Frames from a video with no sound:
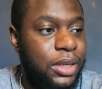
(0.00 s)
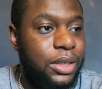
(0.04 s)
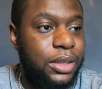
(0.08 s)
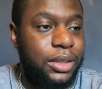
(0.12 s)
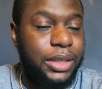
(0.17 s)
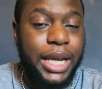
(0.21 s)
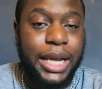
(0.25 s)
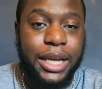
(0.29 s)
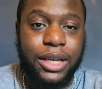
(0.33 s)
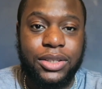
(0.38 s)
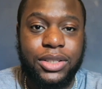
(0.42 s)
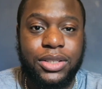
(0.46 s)

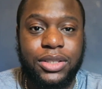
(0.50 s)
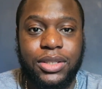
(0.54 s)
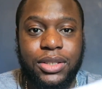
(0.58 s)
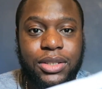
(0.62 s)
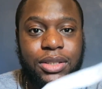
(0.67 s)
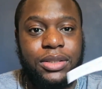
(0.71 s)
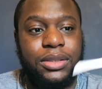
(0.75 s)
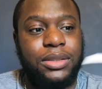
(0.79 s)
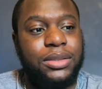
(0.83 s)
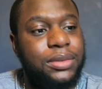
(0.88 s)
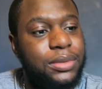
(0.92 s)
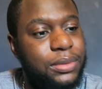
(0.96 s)
Next,
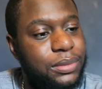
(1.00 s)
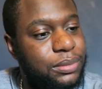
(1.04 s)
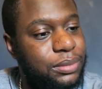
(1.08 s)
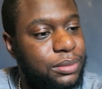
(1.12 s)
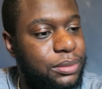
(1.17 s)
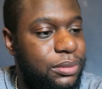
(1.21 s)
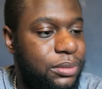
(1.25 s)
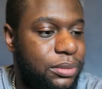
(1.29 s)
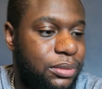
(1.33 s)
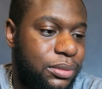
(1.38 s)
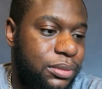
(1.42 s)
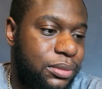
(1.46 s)

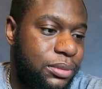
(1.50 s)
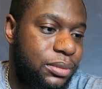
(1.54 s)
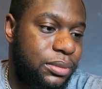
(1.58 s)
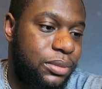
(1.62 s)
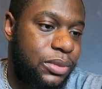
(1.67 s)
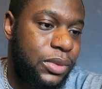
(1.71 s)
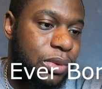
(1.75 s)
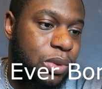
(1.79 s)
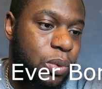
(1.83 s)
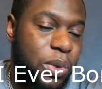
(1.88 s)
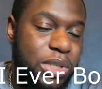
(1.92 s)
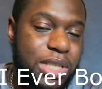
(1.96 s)

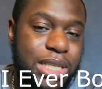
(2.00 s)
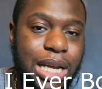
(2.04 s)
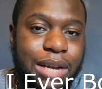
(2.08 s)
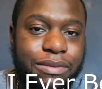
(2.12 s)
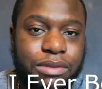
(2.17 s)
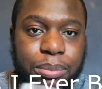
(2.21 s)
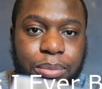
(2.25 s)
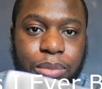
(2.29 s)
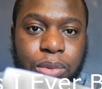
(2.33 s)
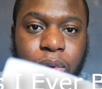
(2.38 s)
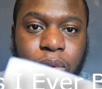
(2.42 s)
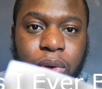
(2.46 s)
was I
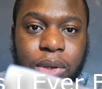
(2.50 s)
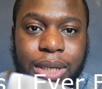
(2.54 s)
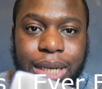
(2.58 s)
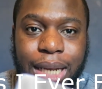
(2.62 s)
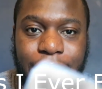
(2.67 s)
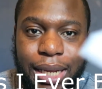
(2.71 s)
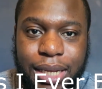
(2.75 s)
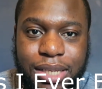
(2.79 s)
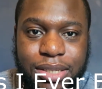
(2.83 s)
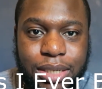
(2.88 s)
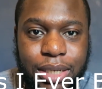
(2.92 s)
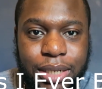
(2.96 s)
ever bored?
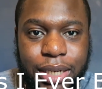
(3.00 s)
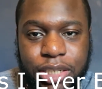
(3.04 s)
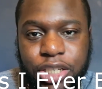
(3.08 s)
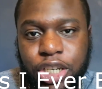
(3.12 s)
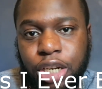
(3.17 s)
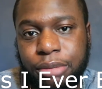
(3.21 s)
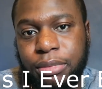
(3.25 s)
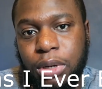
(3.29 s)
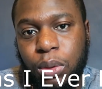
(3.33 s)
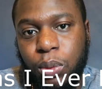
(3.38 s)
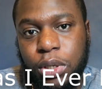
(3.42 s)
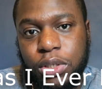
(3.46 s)
Like I said, I
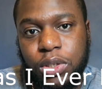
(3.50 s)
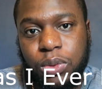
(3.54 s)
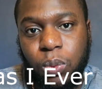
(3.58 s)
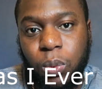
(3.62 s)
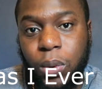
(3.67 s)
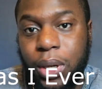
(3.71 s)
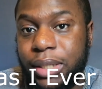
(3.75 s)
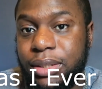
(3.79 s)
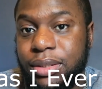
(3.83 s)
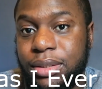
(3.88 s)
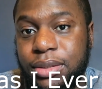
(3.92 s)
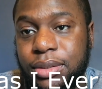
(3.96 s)
checked my watch
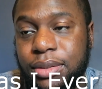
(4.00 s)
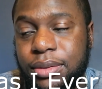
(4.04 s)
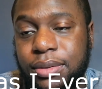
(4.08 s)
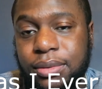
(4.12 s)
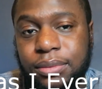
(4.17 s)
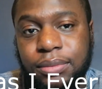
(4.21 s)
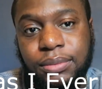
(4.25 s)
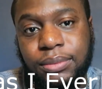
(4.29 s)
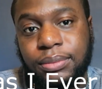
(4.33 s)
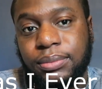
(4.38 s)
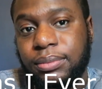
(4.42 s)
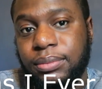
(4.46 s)
once.
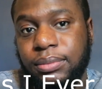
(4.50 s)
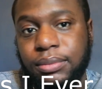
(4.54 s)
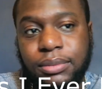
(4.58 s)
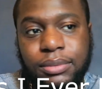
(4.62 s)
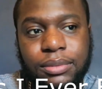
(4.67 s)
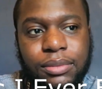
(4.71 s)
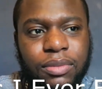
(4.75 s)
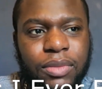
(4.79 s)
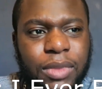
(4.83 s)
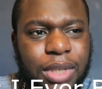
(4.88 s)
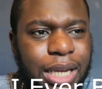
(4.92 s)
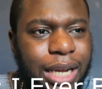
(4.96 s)

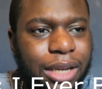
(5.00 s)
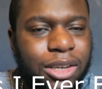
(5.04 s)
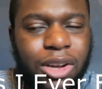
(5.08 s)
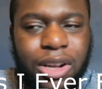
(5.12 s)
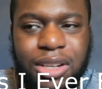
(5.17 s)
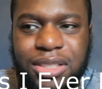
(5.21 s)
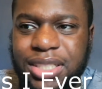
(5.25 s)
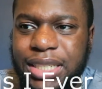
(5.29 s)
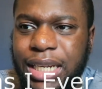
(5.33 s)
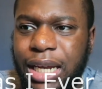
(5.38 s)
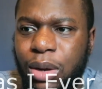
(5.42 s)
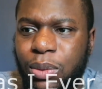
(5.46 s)
I
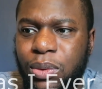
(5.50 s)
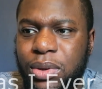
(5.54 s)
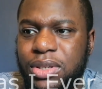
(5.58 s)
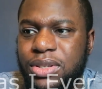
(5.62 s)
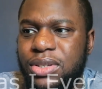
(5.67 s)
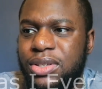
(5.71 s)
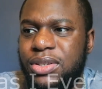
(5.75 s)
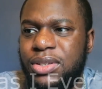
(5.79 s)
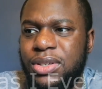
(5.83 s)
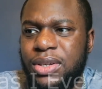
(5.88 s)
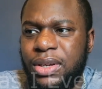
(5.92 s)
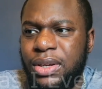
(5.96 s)
can't say I
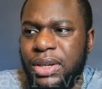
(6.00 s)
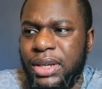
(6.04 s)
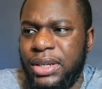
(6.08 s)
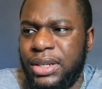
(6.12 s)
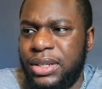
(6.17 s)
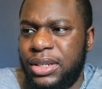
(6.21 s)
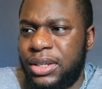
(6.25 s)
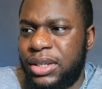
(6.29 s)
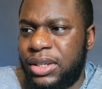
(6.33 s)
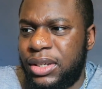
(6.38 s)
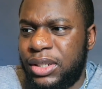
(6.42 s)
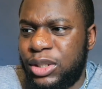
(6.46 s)
was
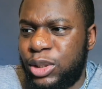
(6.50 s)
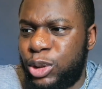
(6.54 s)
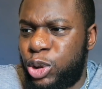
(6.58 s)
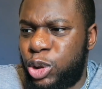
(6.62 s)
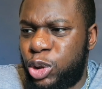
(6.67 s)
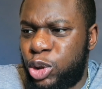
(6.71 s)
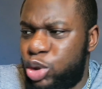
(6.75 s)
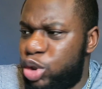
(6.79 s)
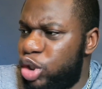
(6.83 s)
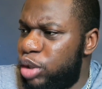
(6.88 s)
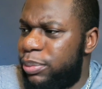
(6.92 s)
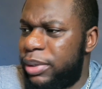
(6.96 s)

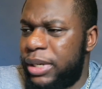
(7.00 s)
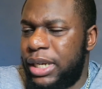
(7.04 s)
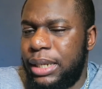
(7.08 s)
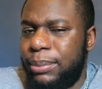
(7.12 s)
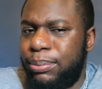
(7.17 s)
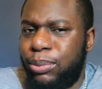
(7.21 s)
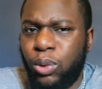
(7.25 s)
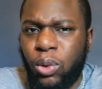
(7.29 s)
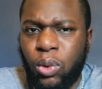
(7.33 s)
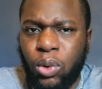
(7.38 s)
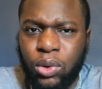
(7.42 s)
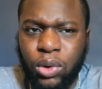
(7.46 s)
stupidly
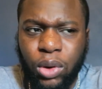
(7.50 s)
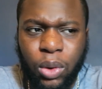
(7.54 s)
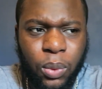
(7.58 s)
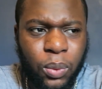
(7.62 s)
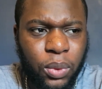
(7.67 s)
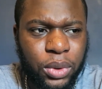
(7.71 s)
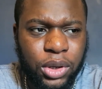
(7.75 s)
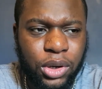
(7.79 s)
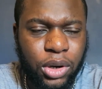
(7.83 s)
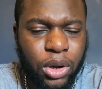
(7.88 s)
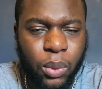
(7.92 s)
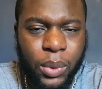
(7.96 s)
bored or,
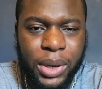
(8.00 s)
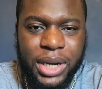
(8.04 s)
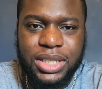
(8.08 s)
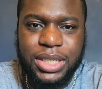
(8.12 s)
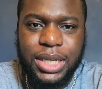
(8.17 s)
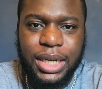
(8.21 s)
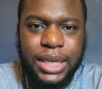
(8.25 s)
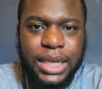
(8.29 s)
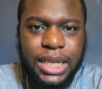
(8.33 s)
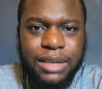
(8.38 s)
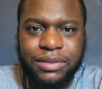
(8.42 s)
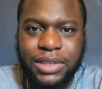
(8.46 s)
you know, wanting
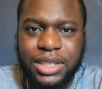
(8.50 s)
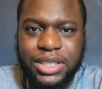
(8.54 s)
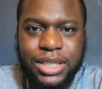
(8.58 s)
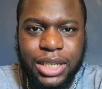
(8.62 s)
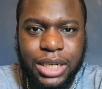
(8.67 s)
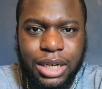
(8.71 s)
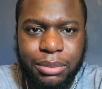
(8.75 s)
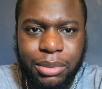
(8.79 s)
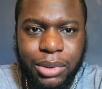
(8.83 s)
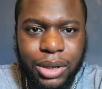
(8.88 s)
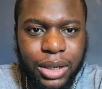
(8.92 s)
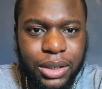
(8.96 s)
to leave the
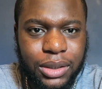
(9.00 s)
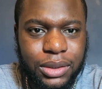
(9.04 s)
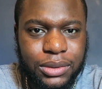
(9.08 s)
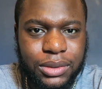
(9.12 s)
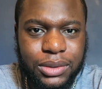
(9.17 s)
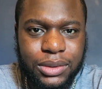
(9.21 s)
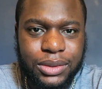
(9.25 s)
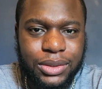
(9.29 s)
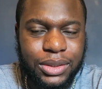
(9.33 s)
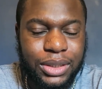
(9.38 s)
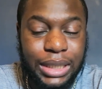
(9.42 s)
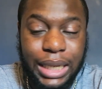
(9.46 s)
cinema.
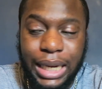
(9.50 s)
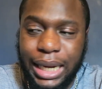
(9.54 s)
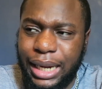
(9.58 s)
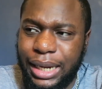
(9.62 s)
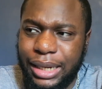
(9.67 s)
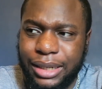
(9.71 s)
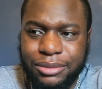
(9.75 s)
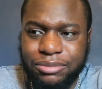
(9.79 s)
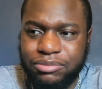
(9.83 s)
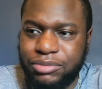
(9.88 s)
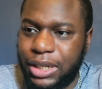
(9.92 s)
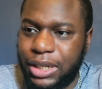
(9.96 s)
Nah.